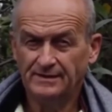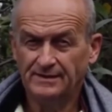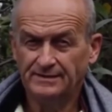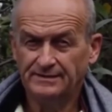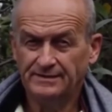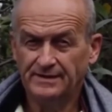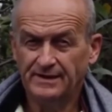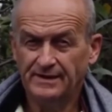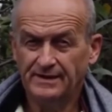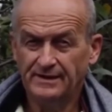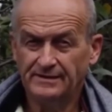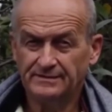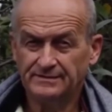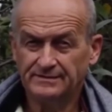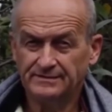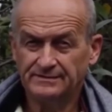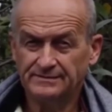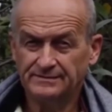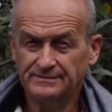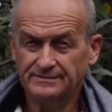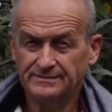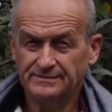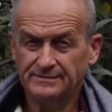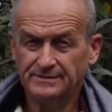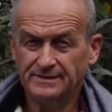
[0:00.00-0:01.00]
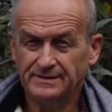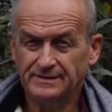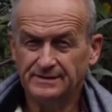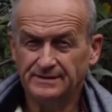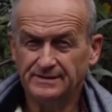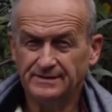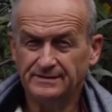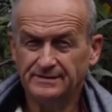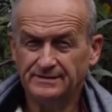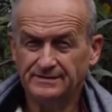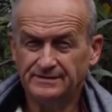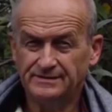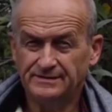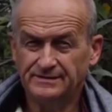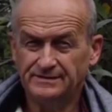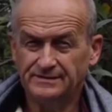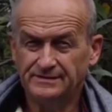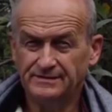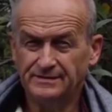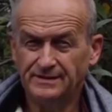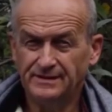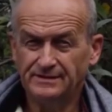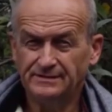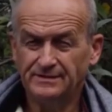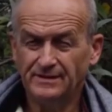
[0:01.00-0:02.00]
I'd cared. I
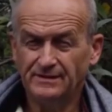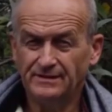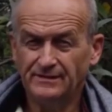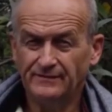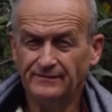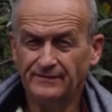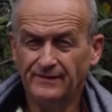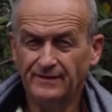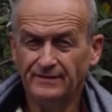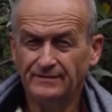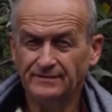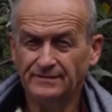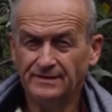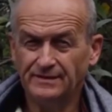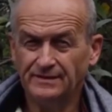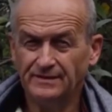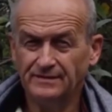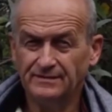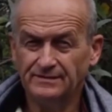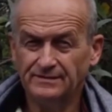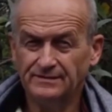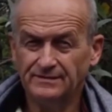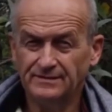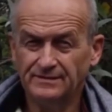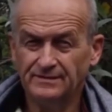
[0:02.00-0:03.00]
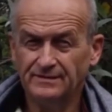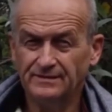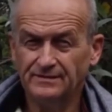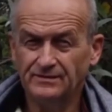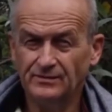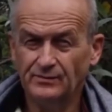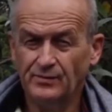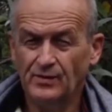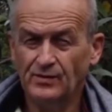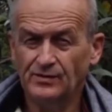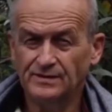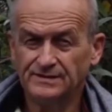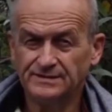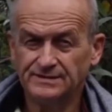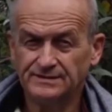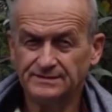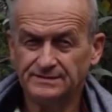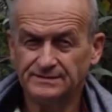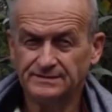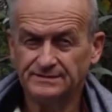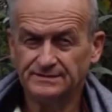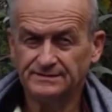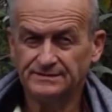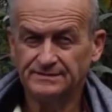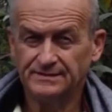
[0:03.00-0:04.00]
sneaked out and found out the
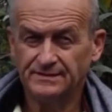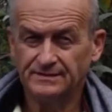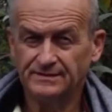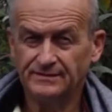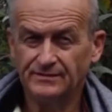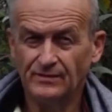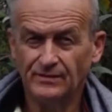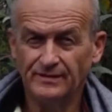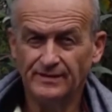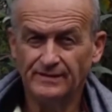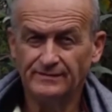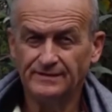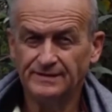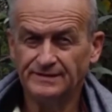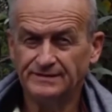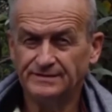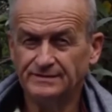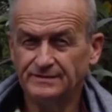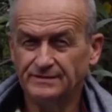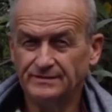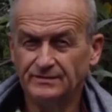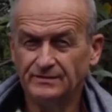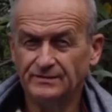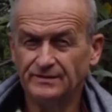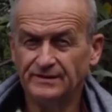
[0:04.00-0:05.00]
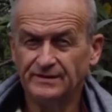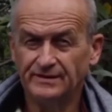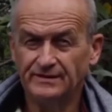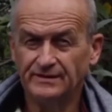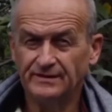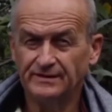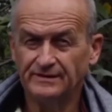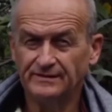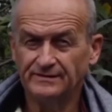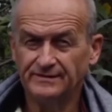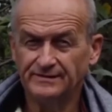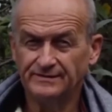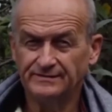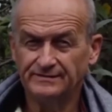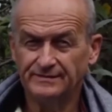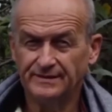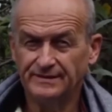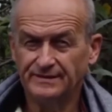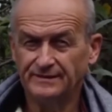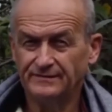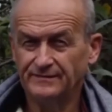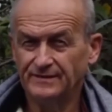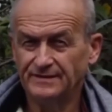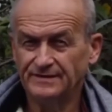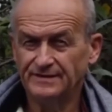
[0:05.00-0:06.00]
loopholes. Although there was security
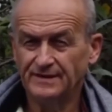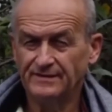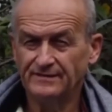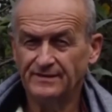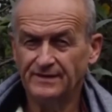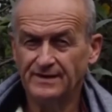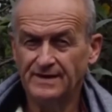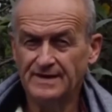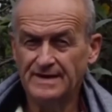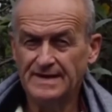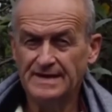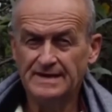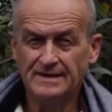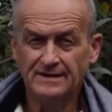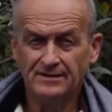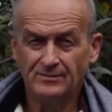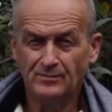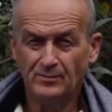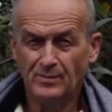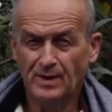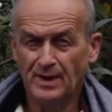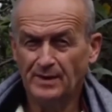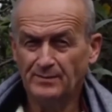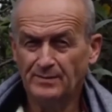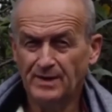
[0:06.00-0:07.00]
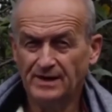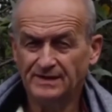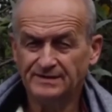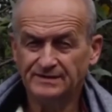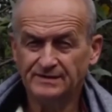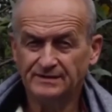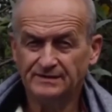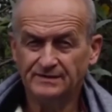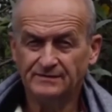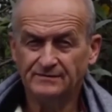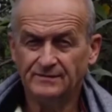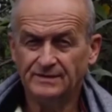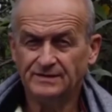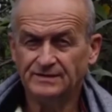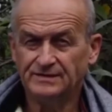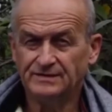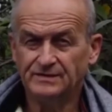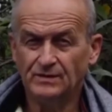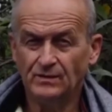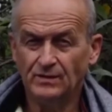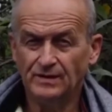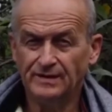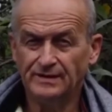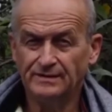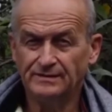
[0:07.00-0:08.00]
24/7, my bicycle was
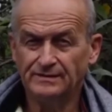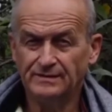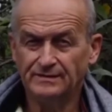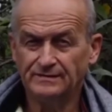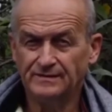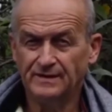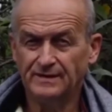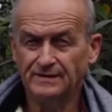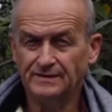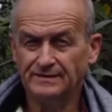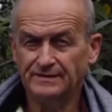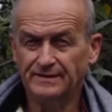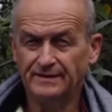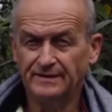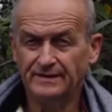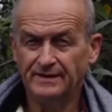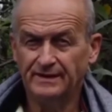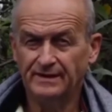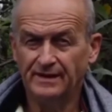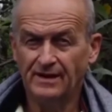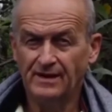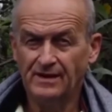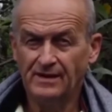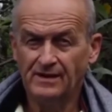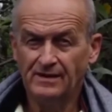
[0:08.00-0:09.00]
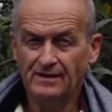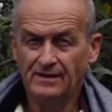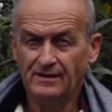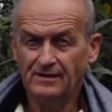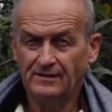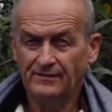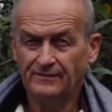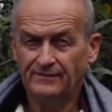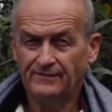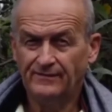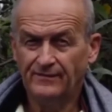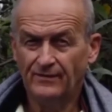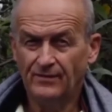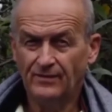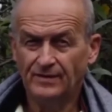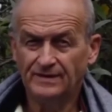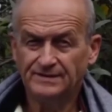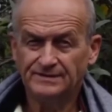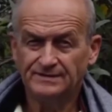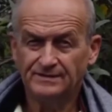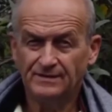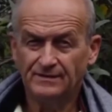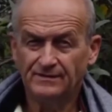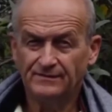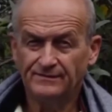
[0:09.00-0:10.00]
stolen around the
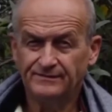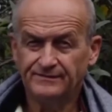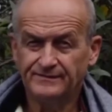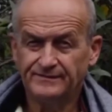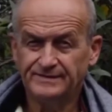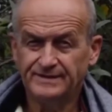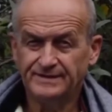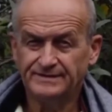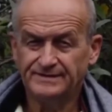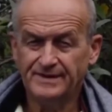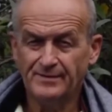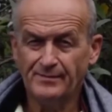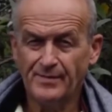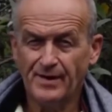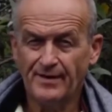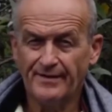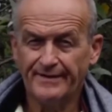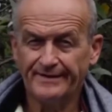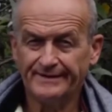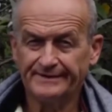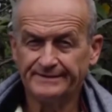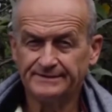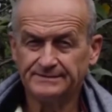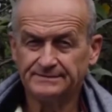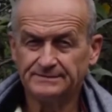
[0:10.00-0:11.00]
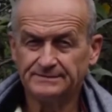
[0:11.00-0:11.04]
4th of December.